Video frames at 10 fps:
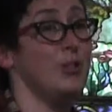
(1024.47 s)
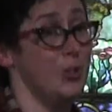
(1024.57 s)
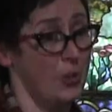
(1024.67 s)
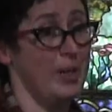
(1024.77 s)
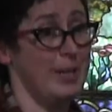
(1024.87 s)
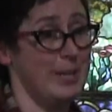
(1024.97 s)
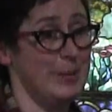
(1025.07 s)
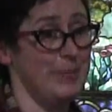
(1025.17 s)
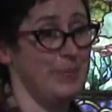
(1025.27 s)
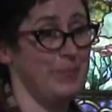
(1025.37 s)
to do
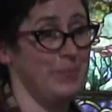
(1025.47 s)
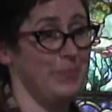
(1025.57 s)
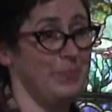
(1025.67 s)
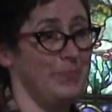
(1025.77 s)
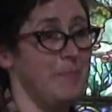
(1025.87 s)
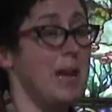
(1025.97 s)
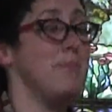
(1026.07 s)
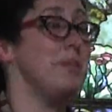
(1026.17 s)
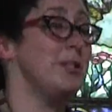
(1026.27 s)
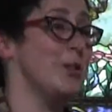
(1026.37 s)
it.
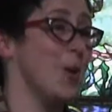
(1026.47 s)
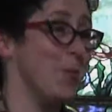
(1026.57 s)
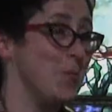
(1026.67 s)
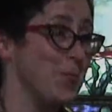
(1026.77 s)
May it be so.